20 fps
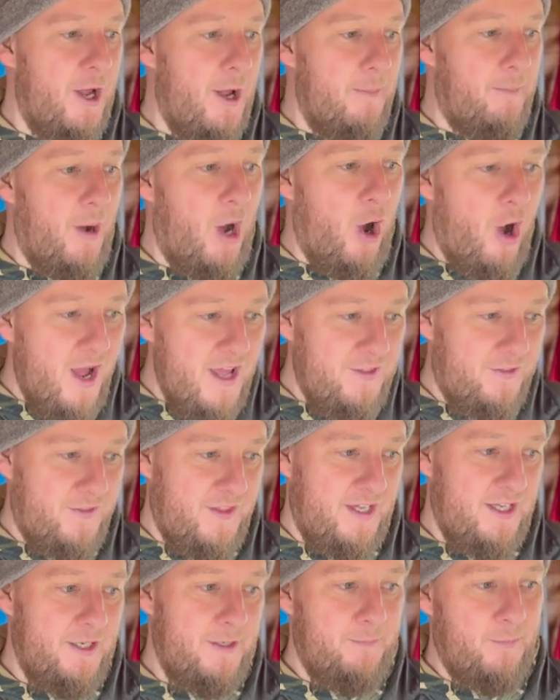But I
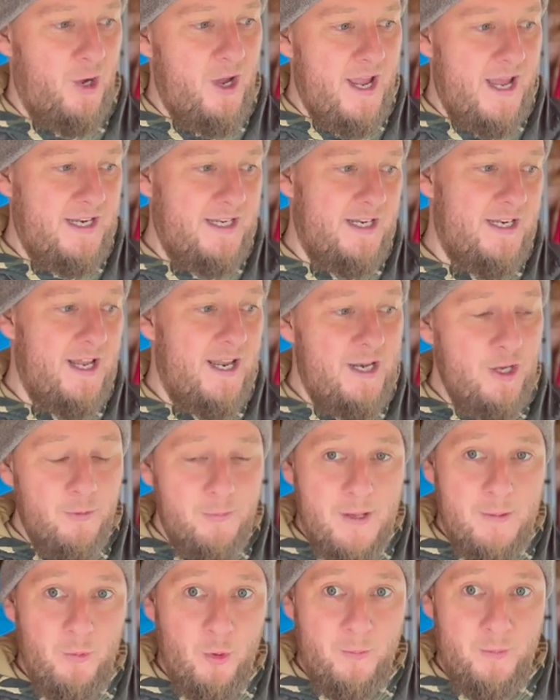think by adding a little
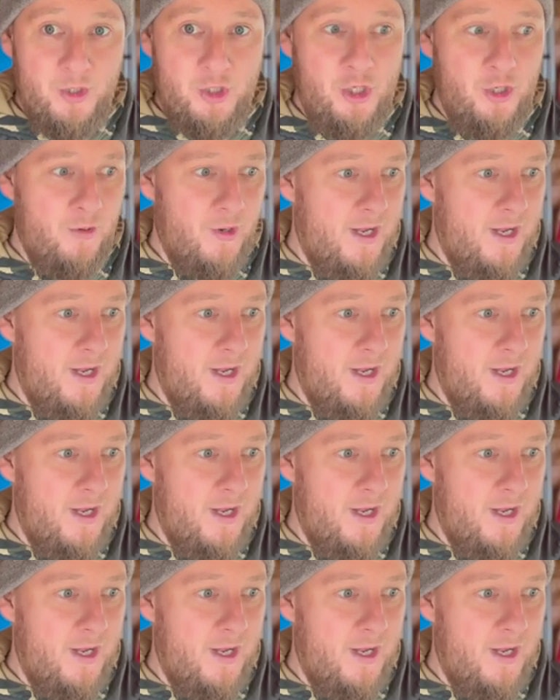bit more manure,